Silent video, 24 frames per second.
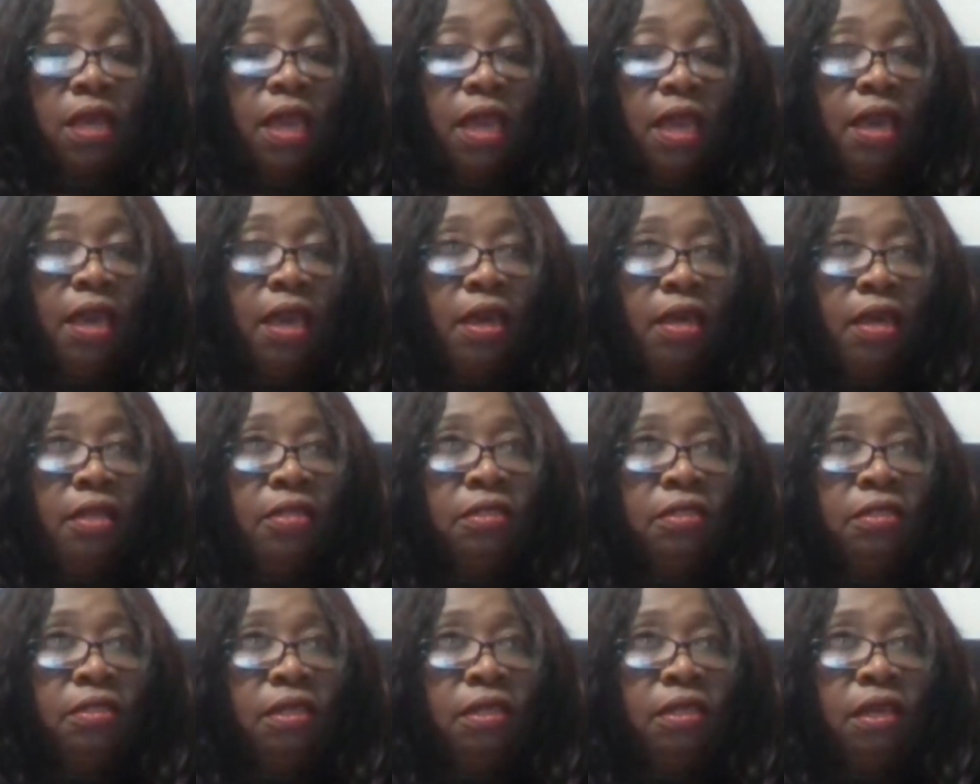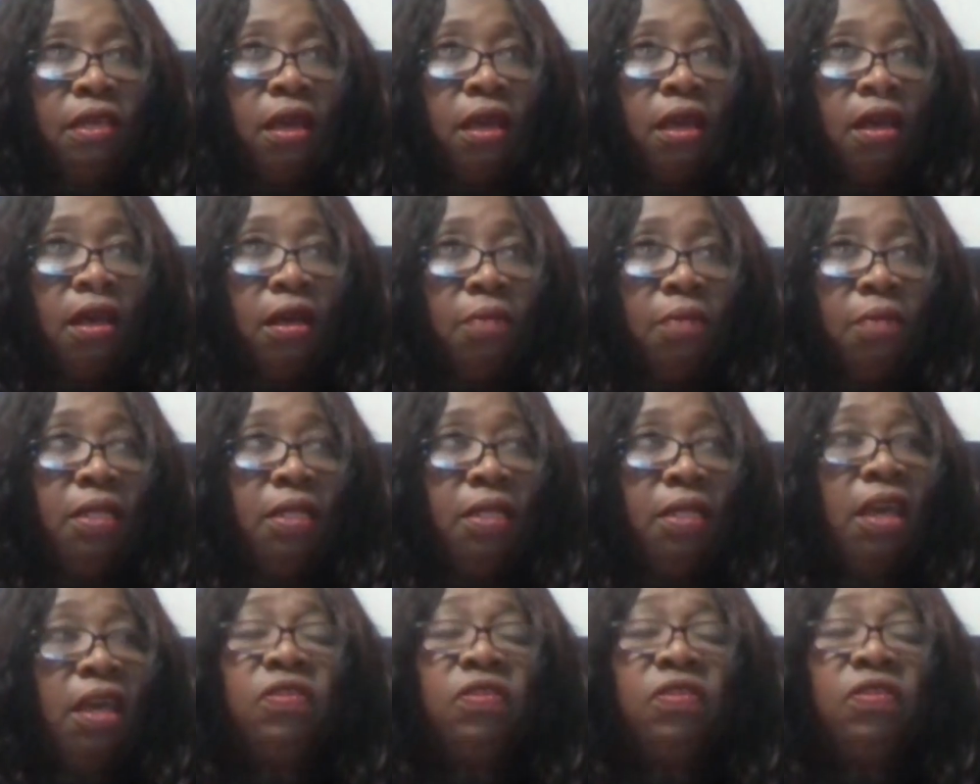And
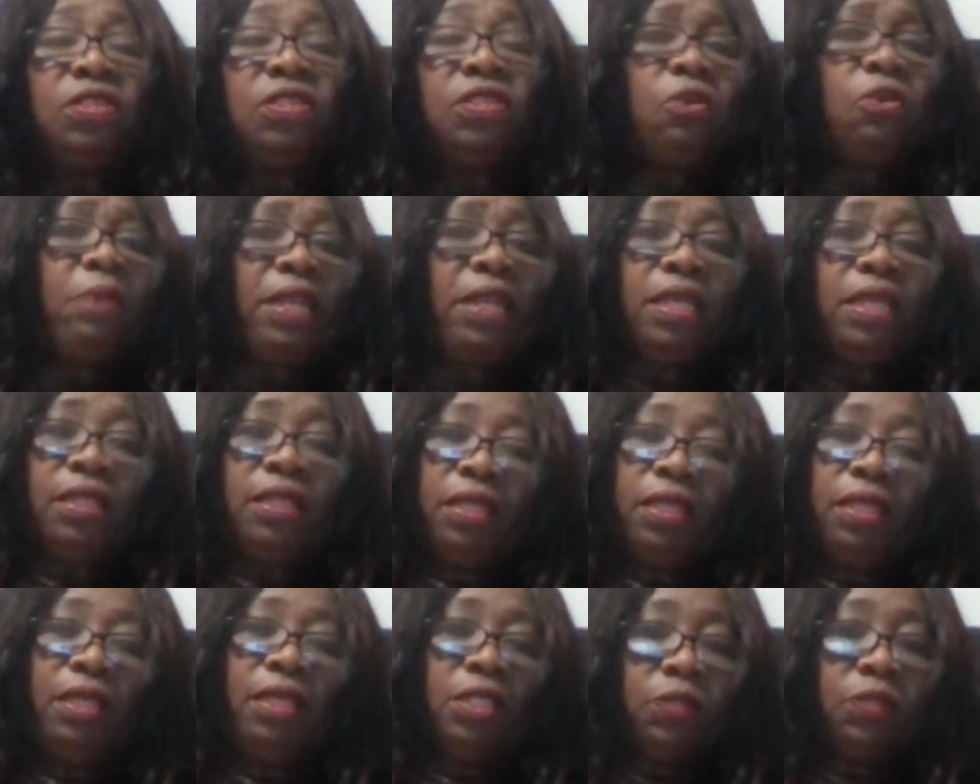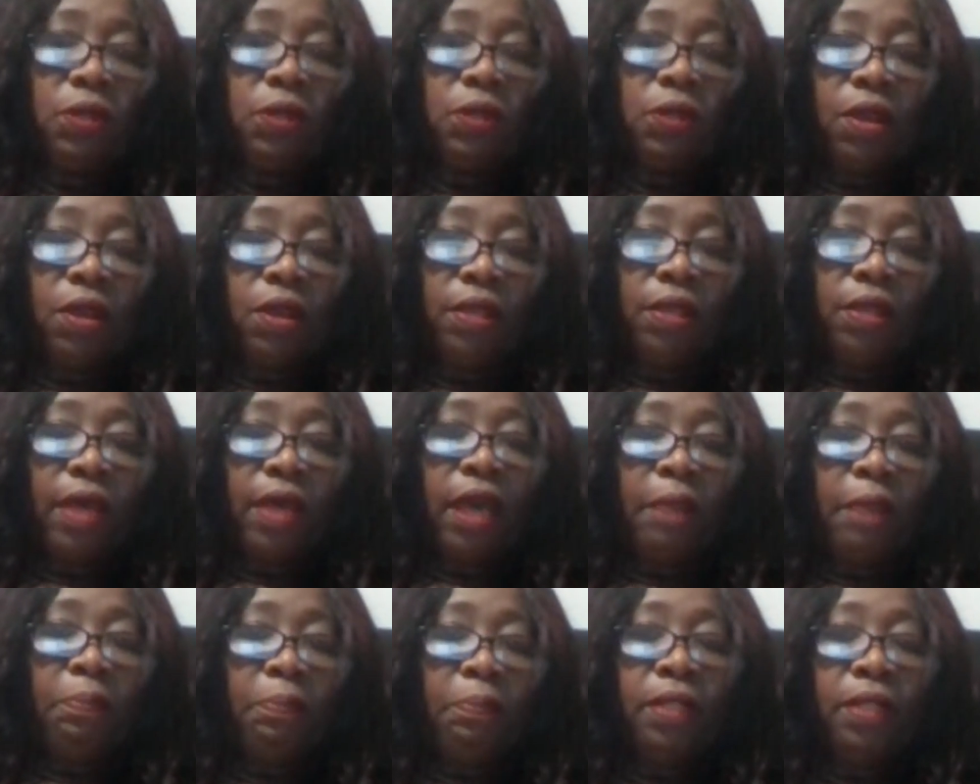it covers so many things regarding
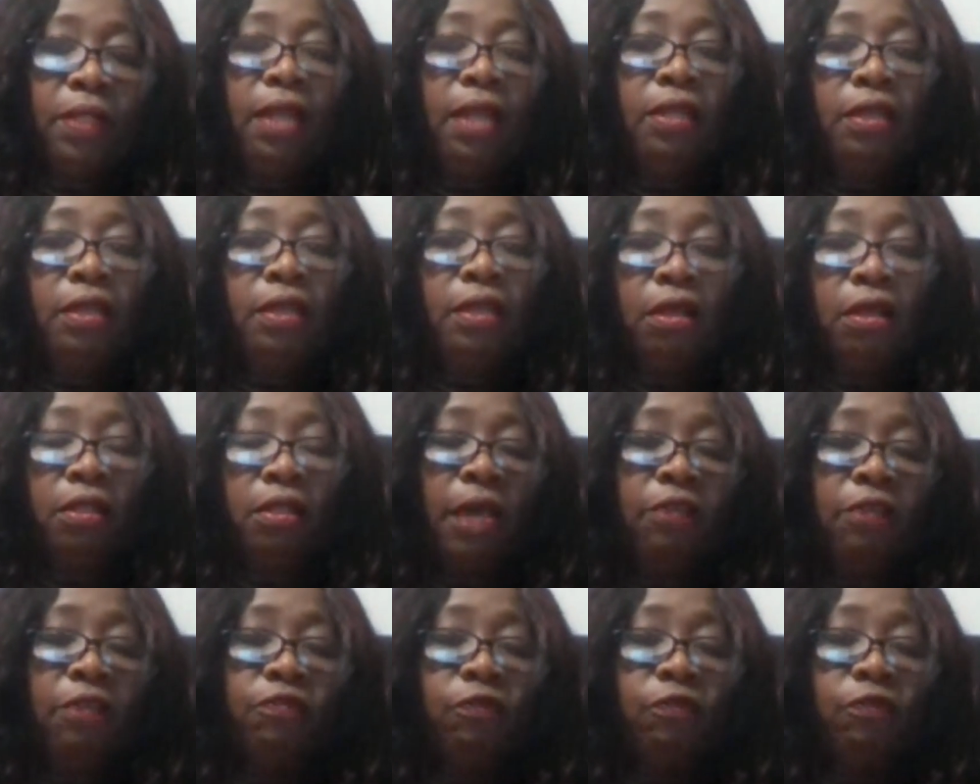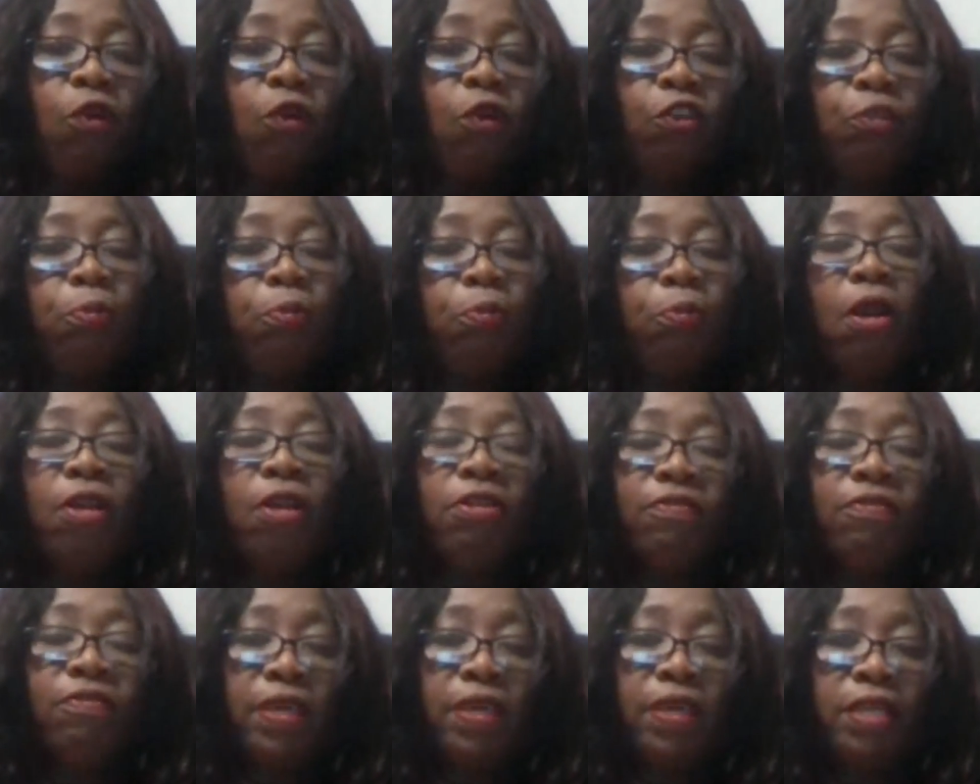that. But and on that 4th
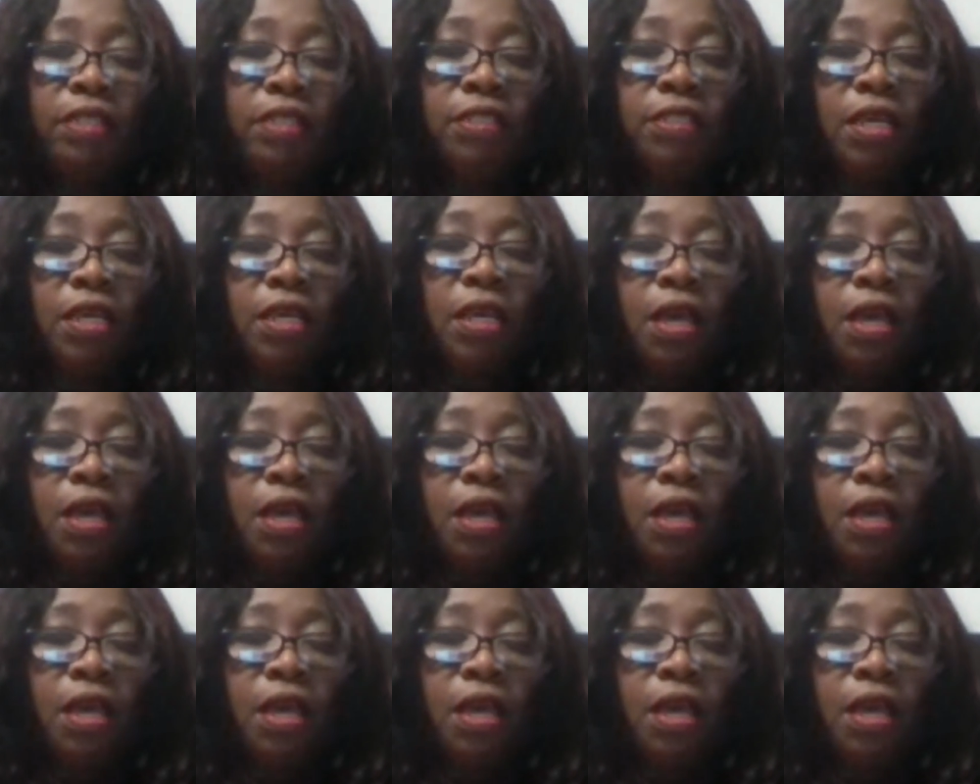part of it,